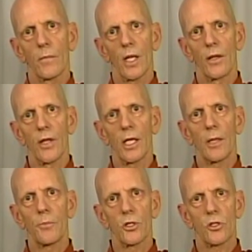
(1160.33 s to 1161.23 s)
And then he
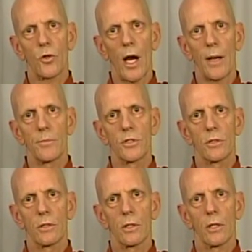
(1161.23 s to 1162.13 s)

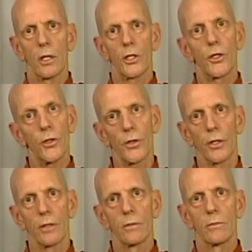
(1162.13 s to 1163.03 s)
prescribes a cure,
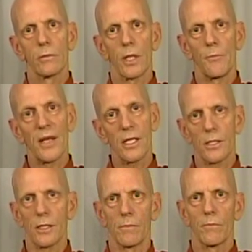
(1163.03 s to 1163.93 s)
a
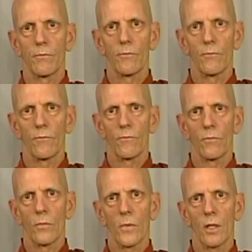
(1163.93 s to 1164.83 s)
medicine,
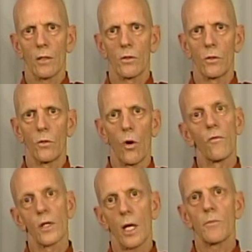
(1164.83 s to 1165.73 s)
to
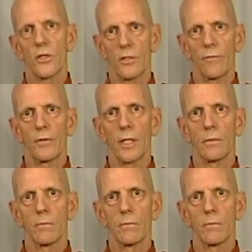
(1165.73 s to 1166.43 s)
overcome the suffering.